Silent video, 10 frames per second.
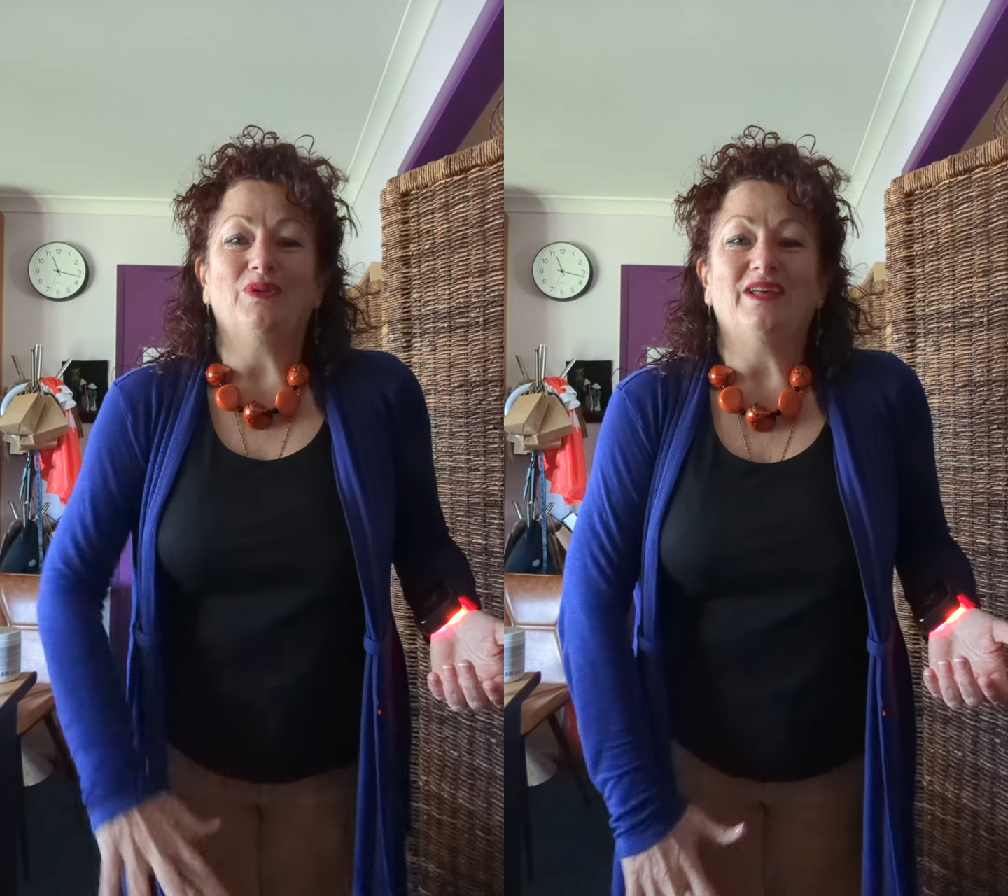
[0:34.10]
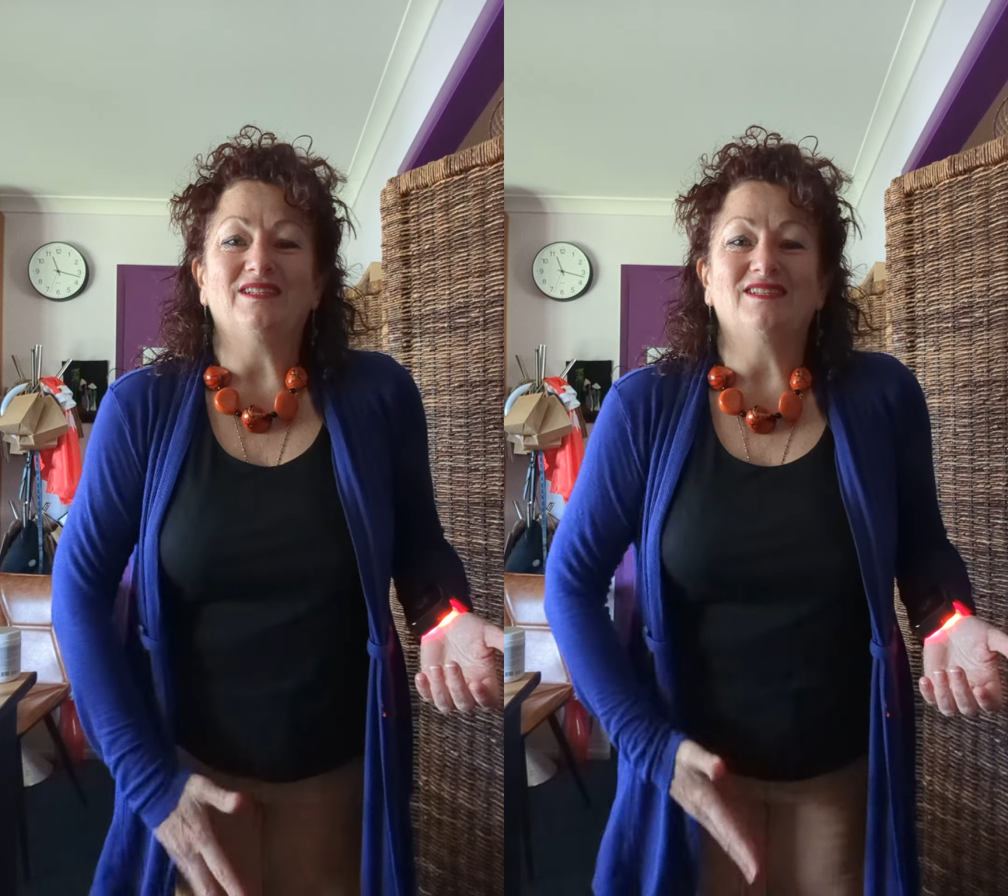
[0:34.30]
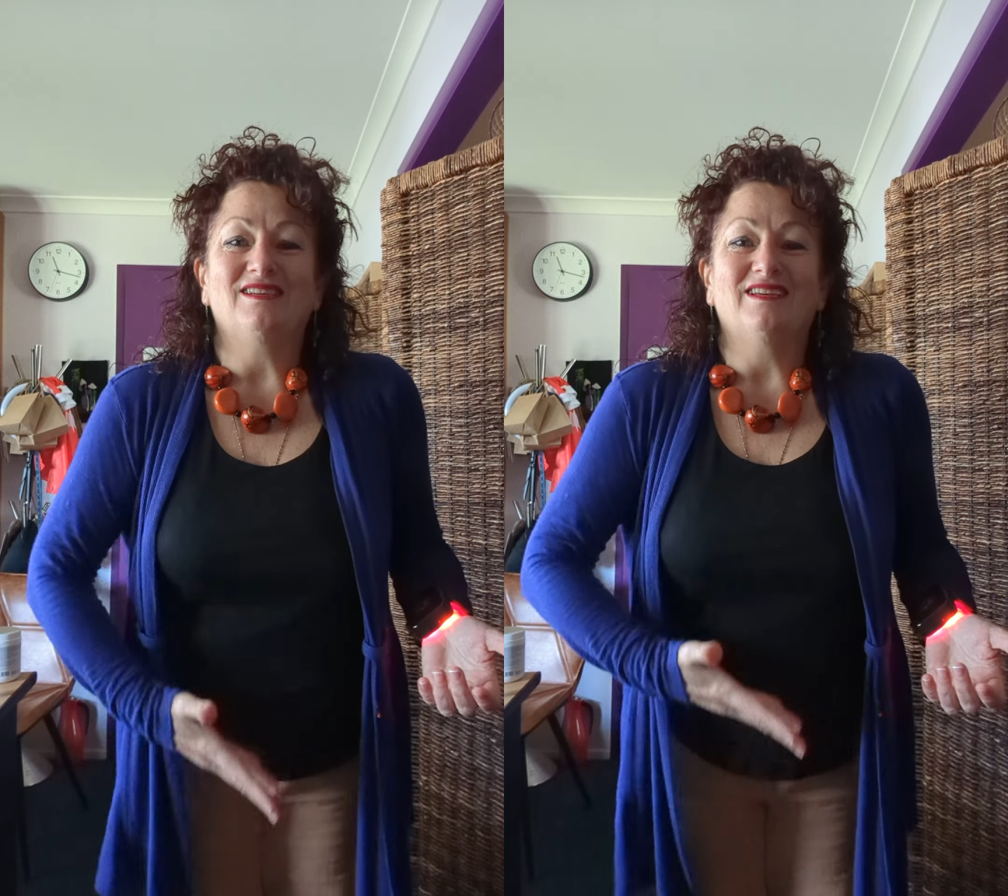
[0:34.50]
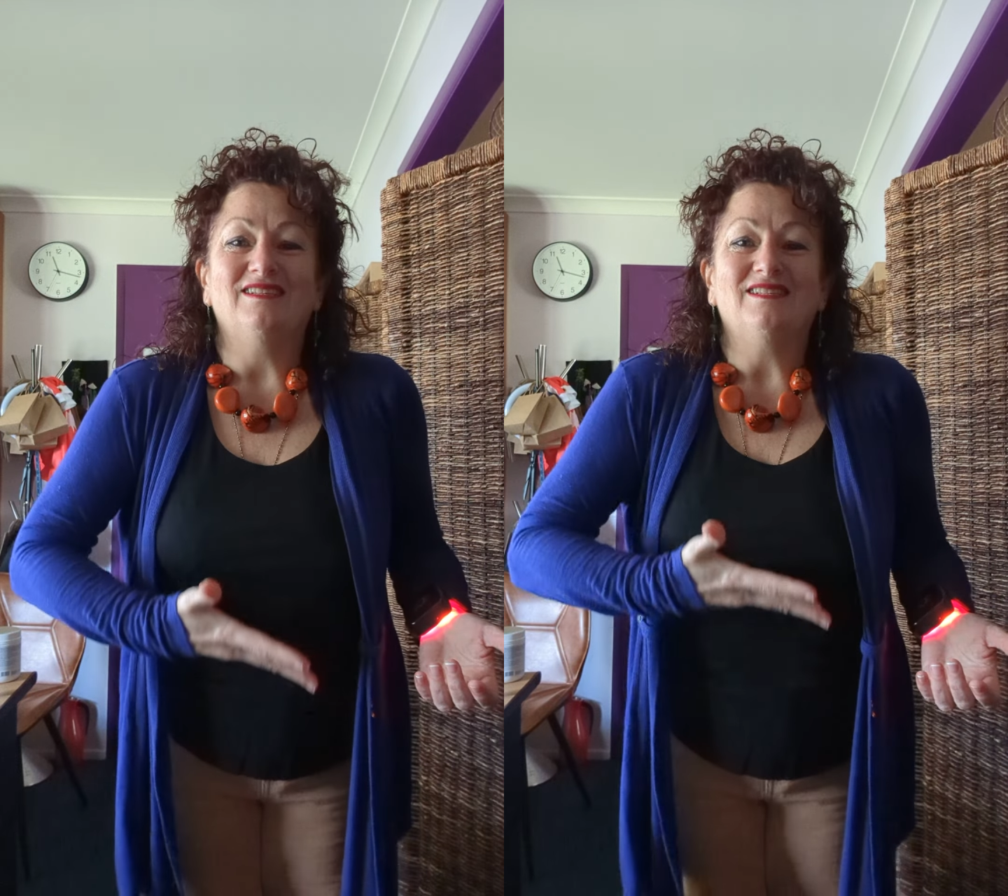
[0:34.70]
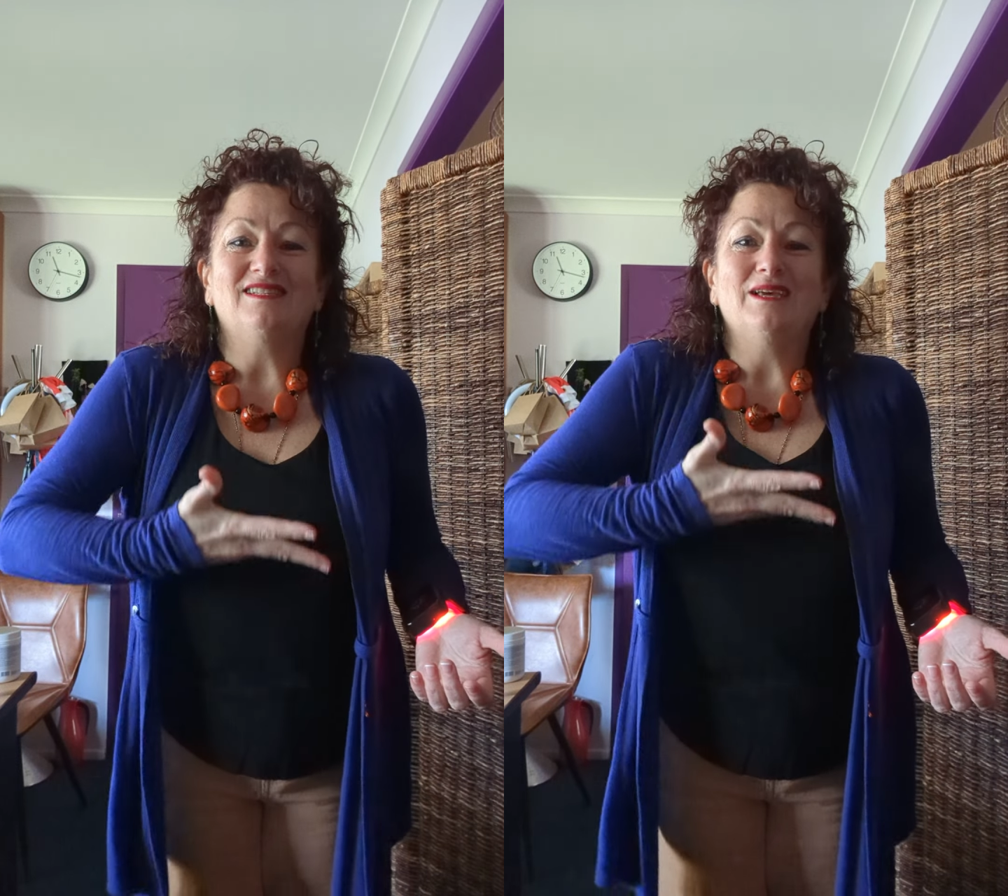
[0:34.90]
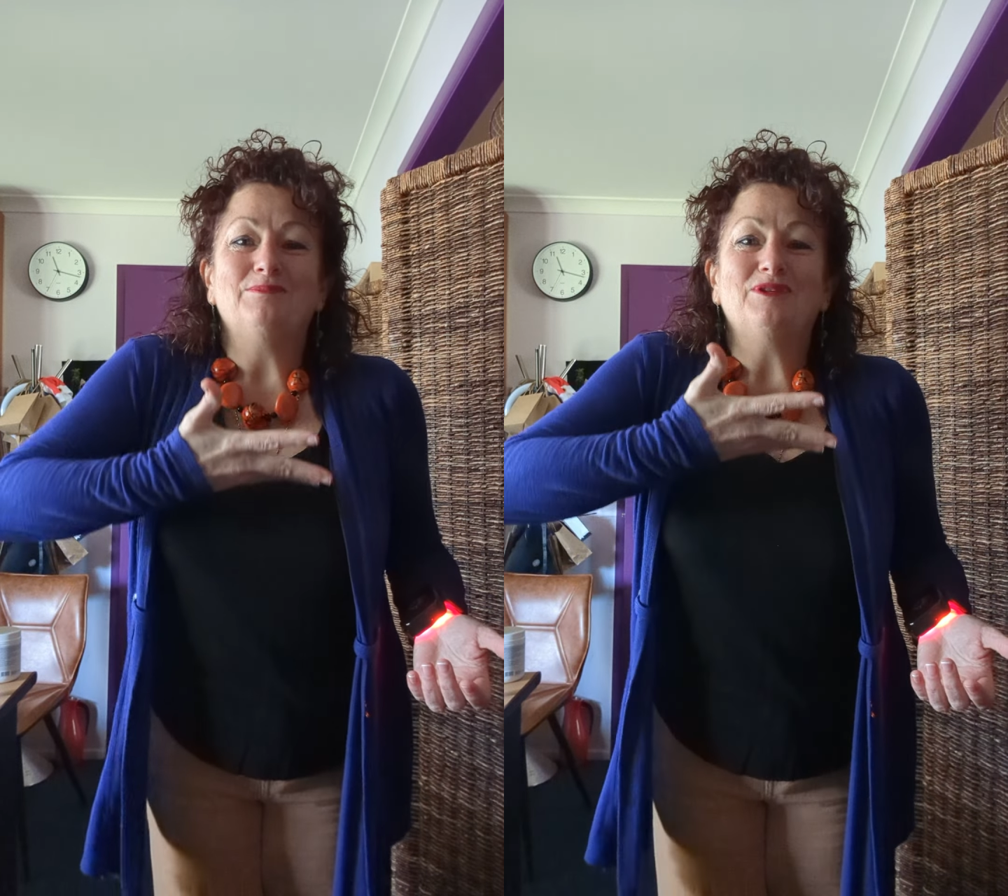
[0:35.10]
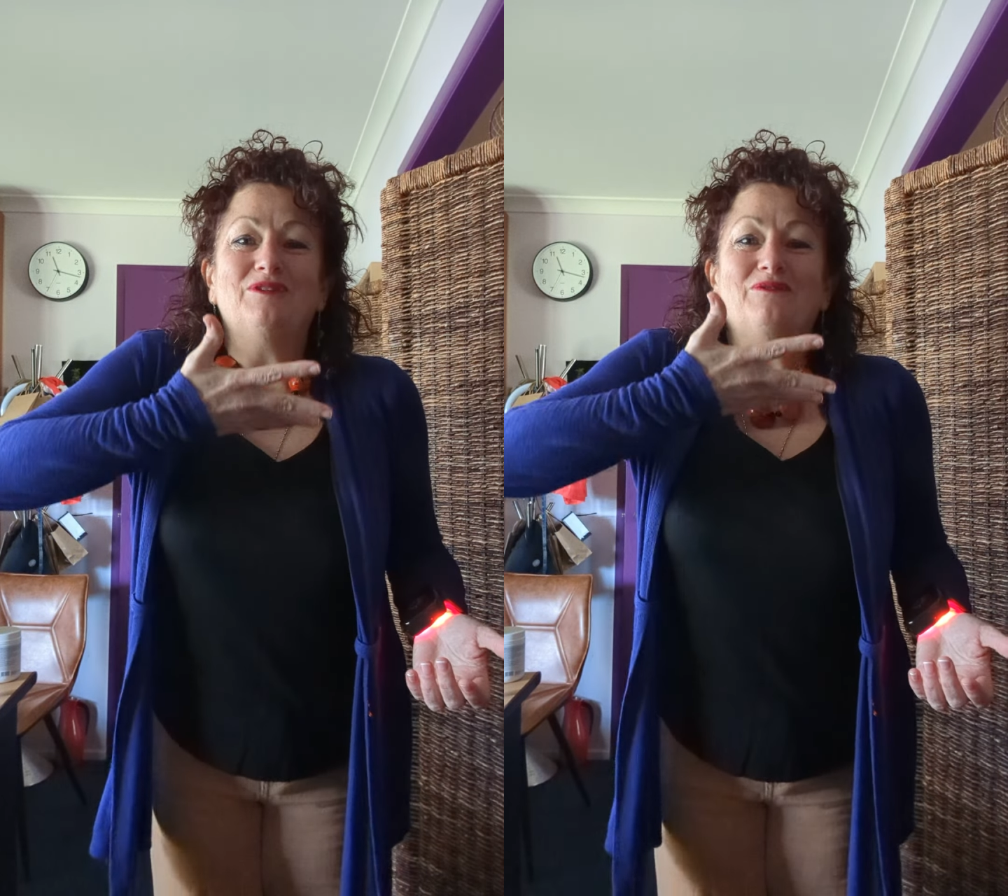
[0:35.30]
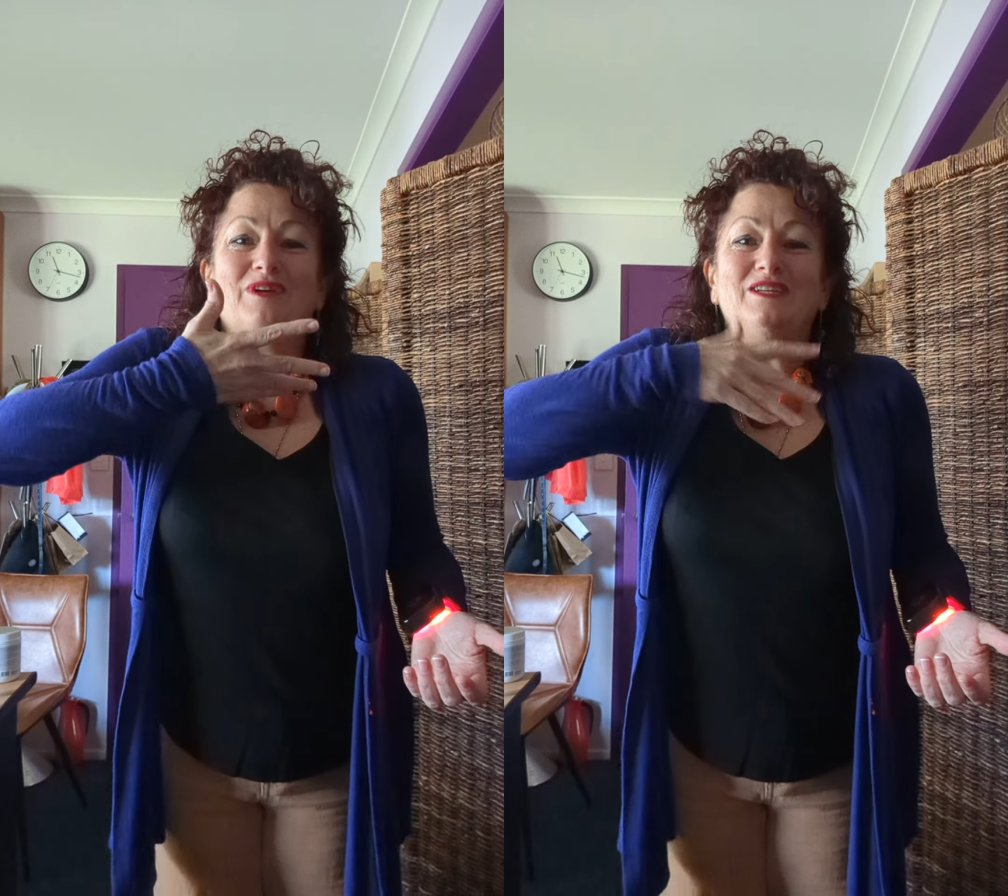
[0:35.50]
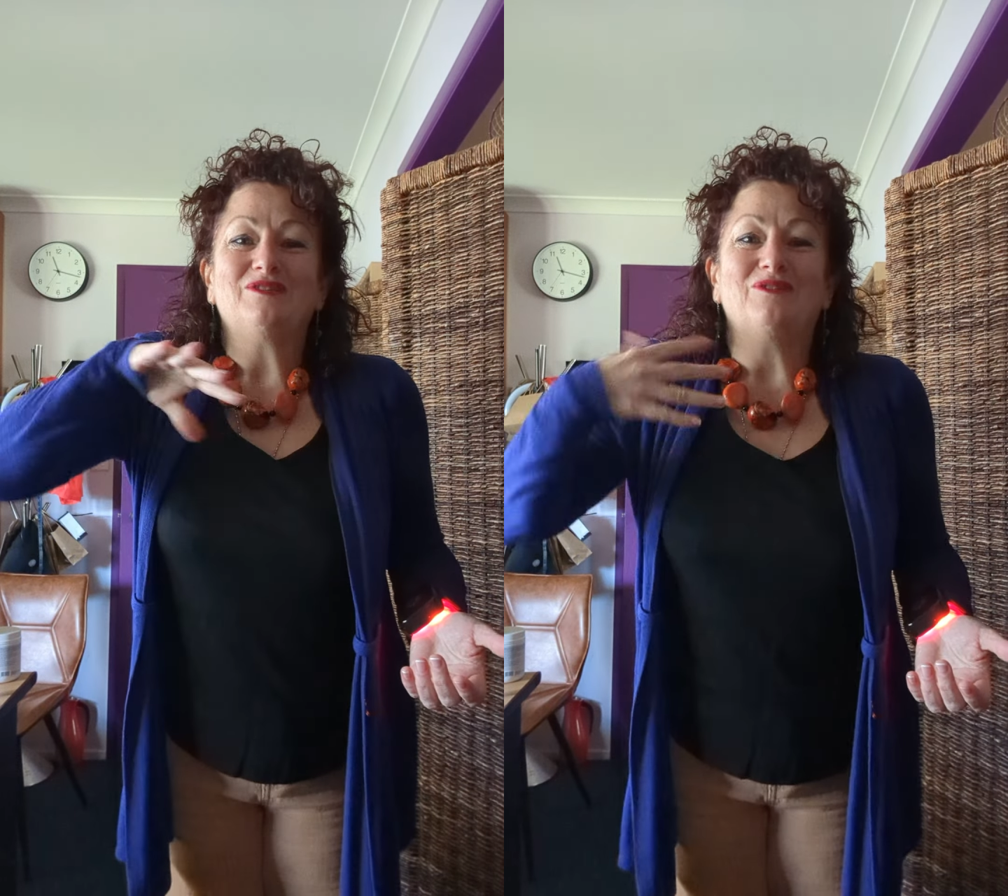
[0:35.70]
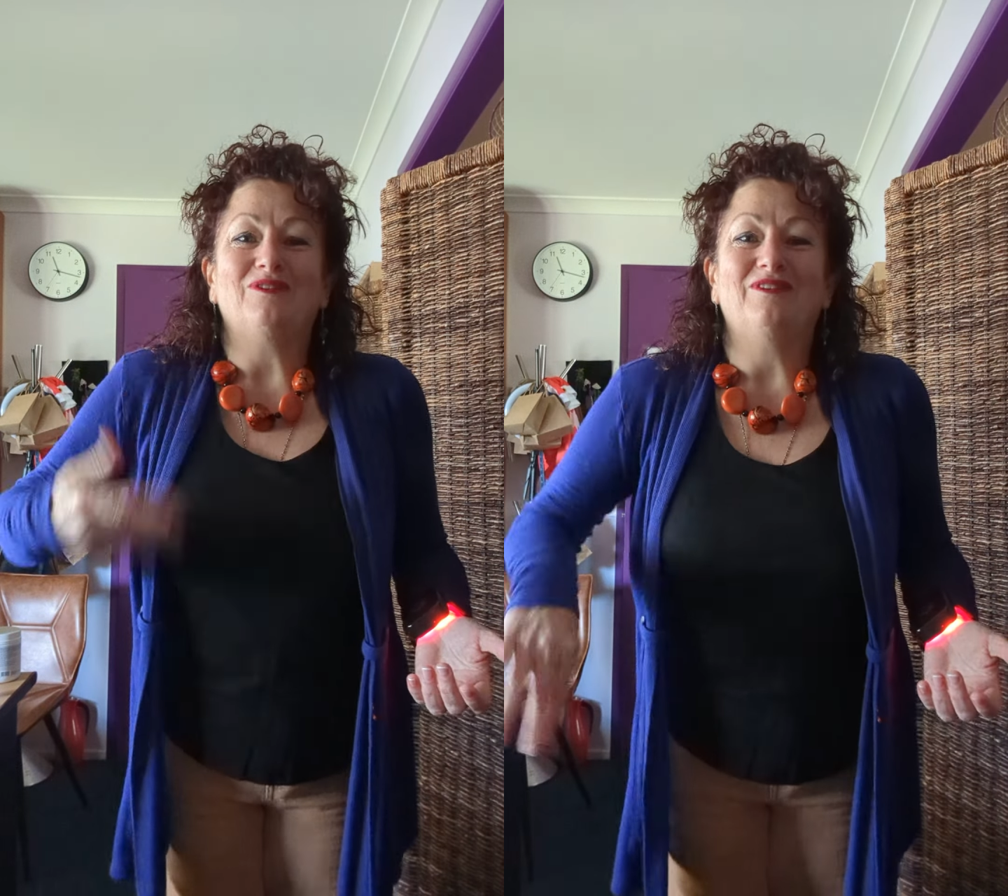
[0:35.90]
That's the conception
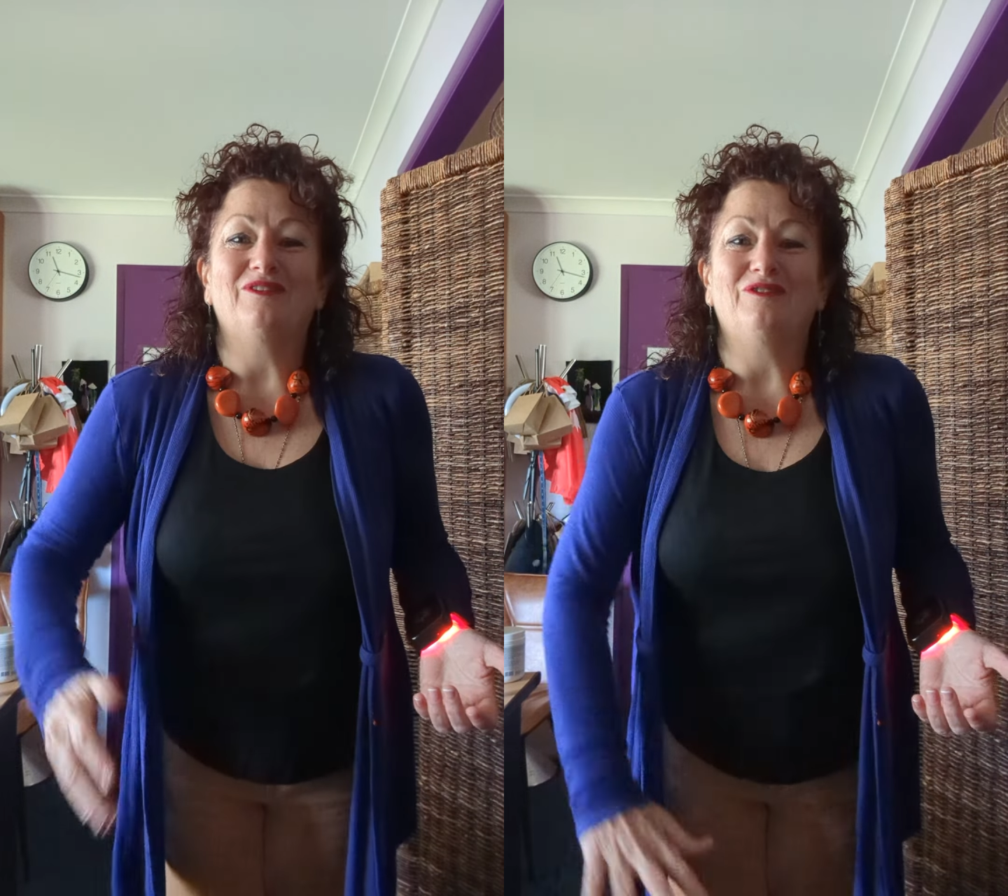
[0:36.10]
vessel,